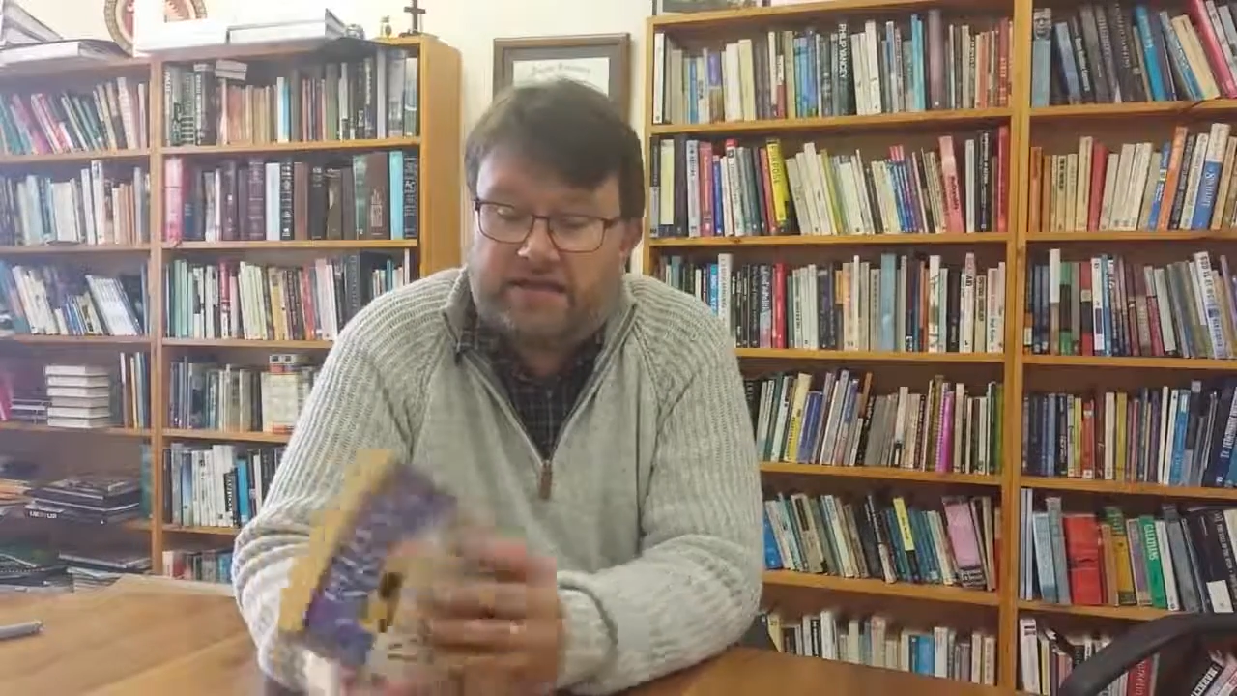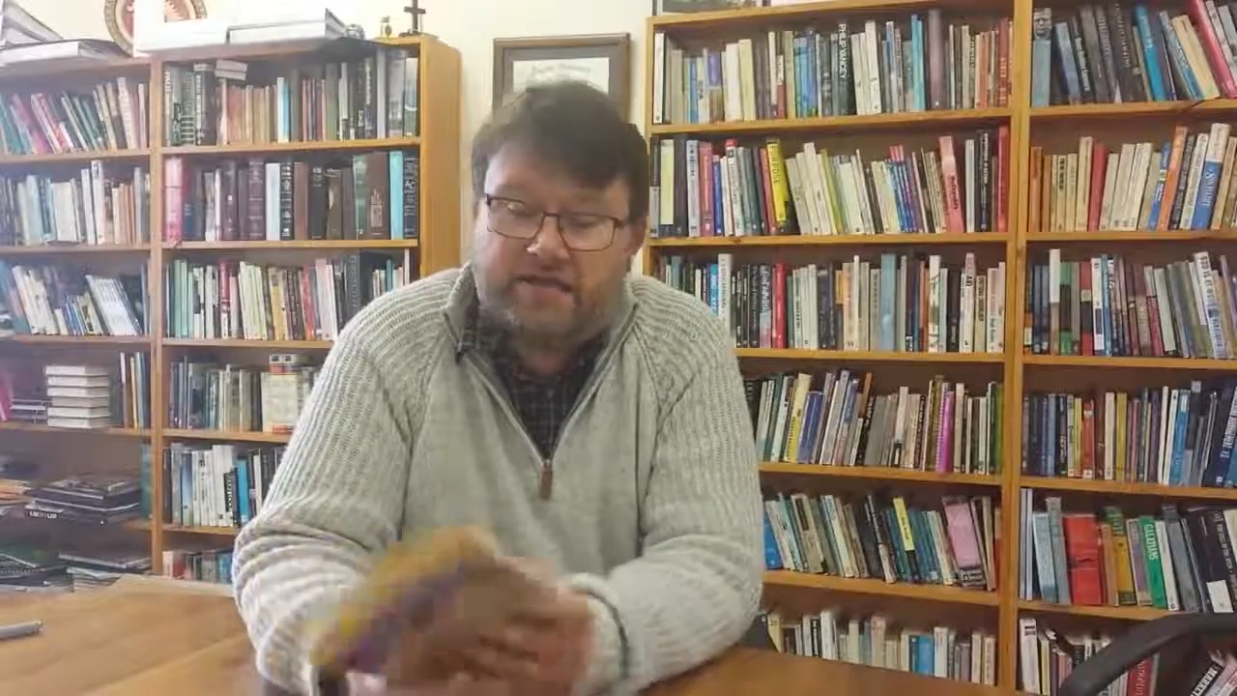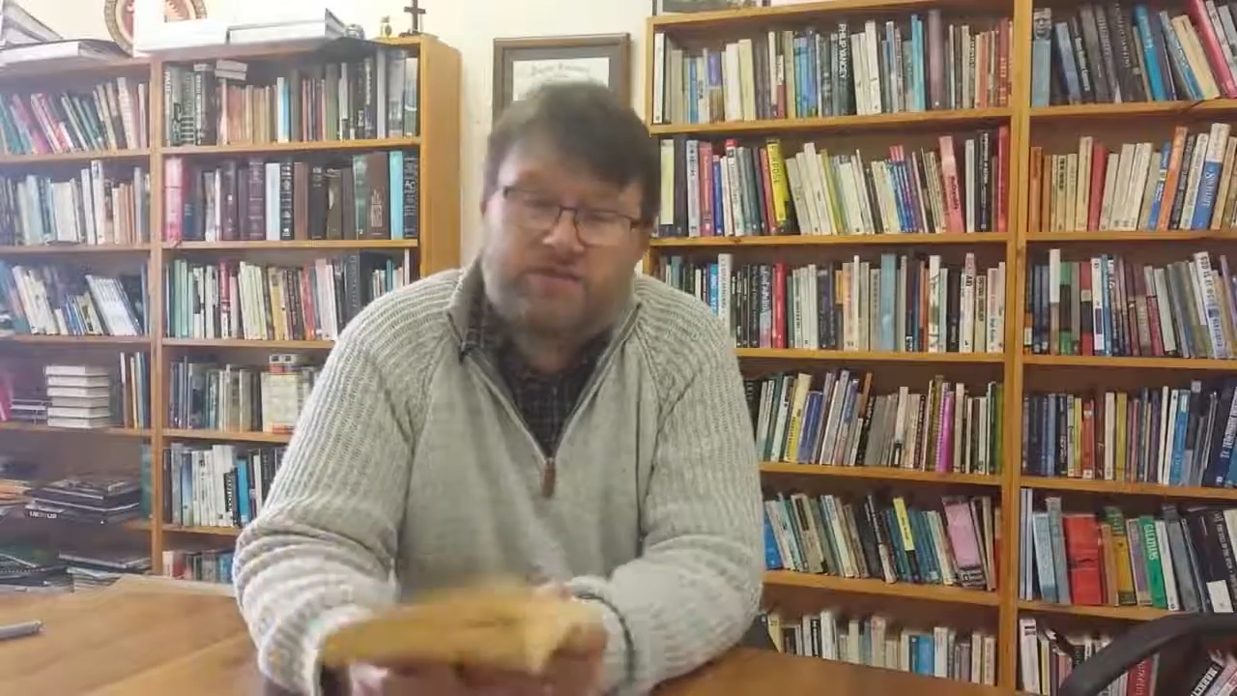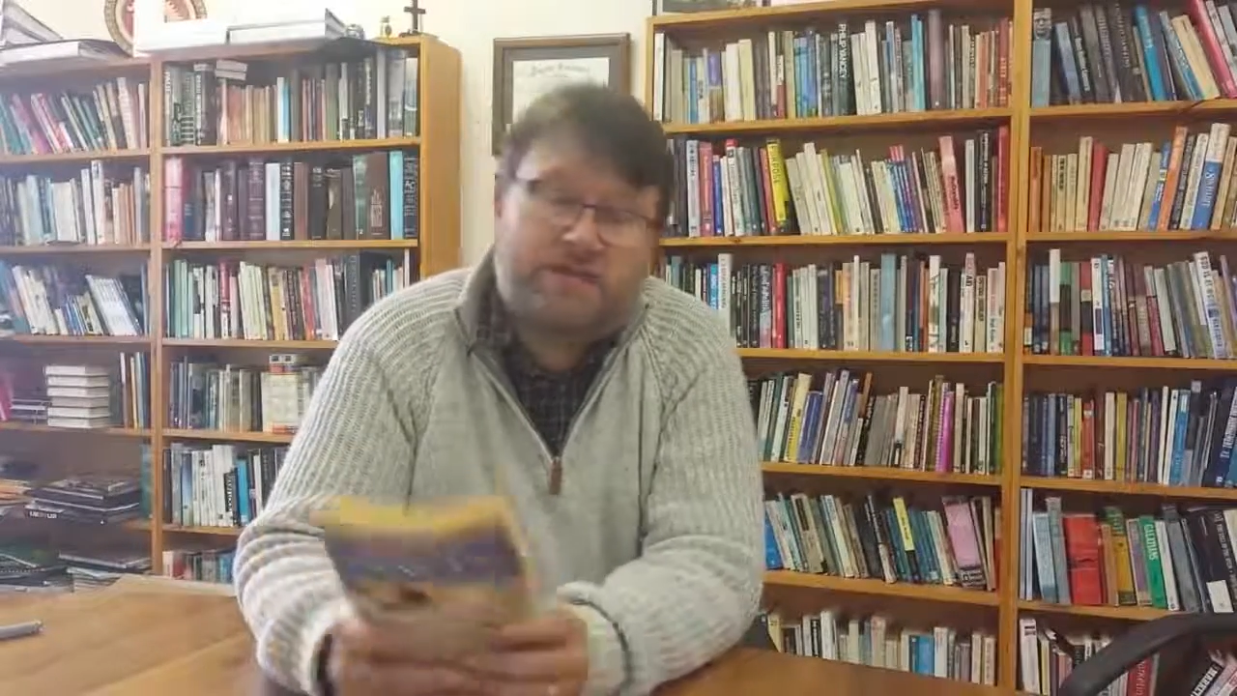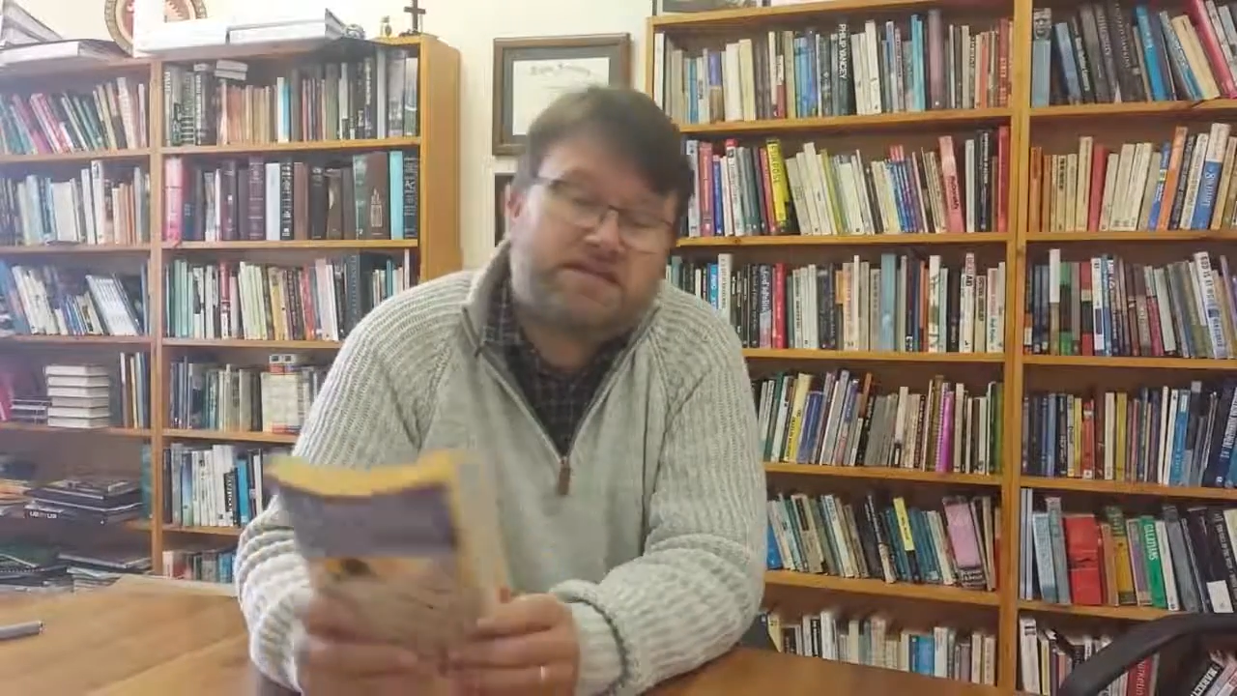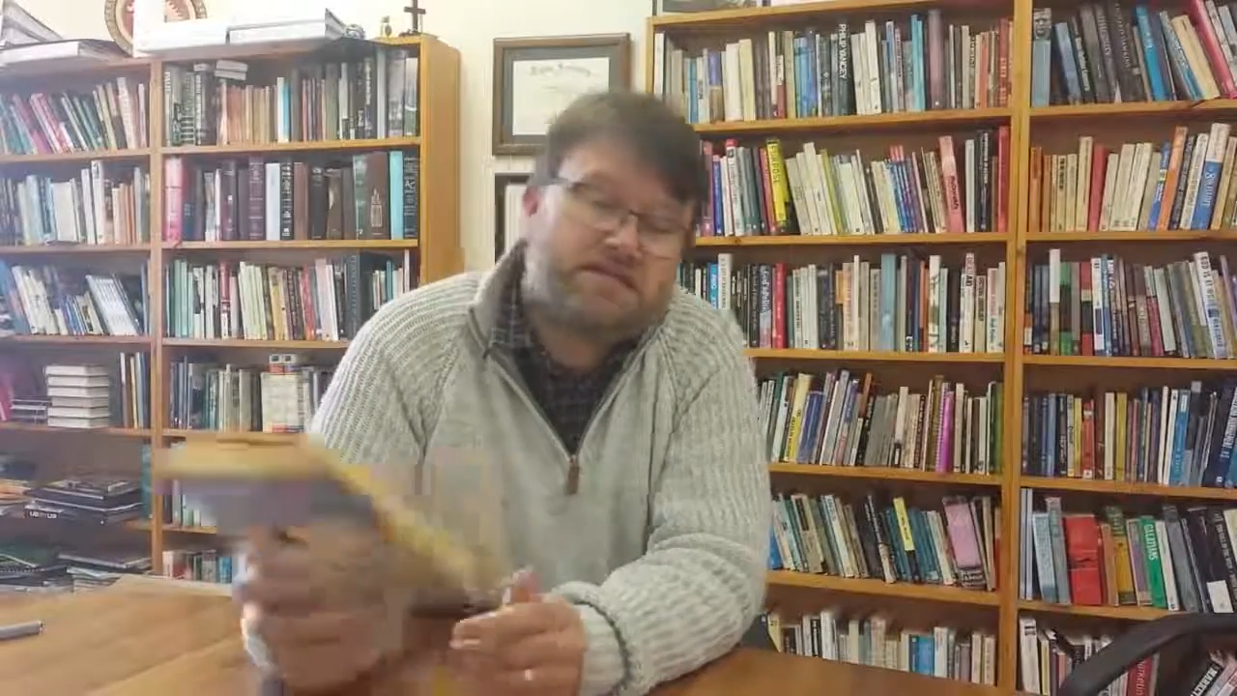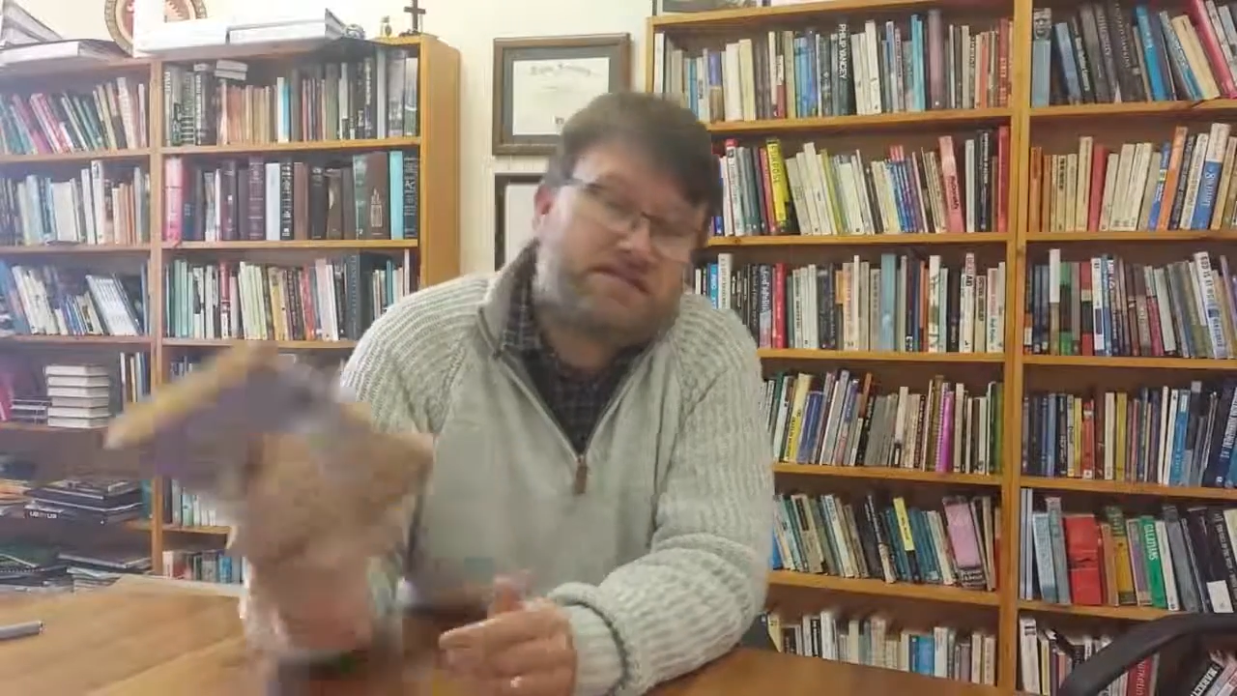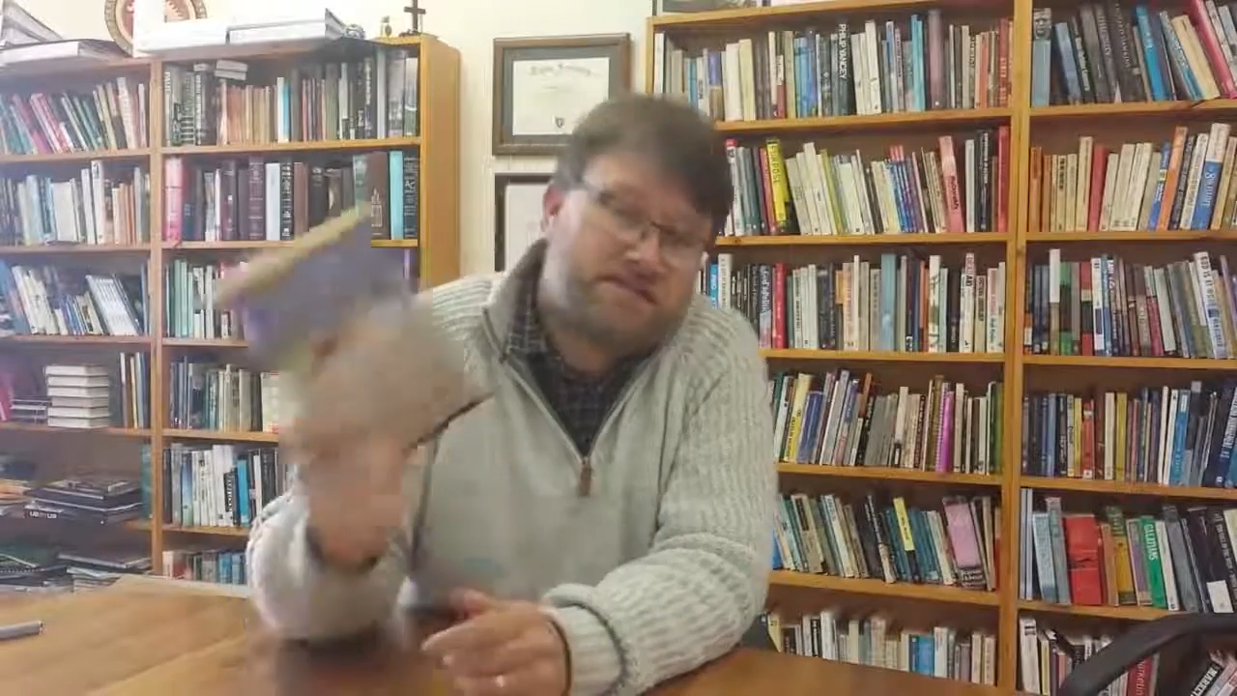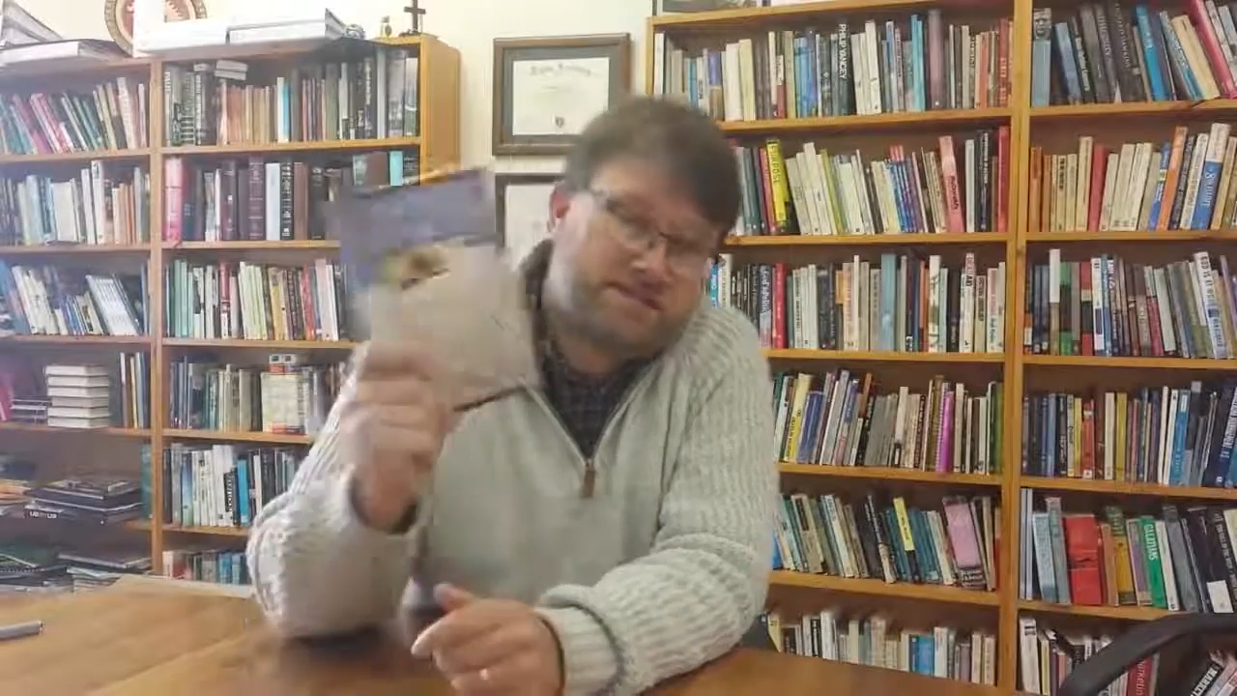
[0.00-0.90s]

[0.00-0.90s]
the reason